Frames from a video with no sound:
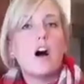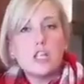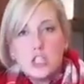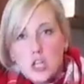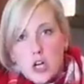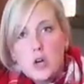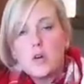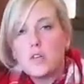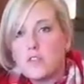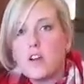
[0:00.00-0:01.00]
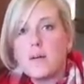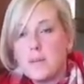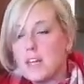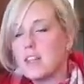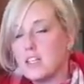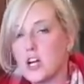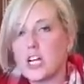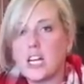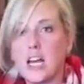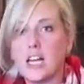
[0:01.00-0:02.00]
Also from the
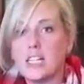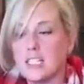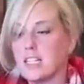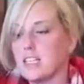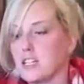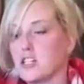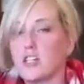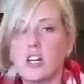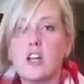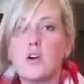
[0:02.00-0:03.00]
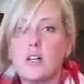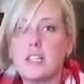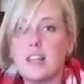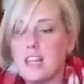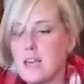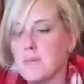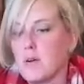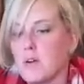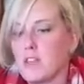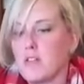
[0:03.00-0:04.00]
Target 99-cent section, you're going to notice a theme
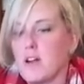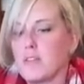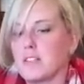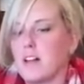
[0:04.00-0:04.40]
going throughout this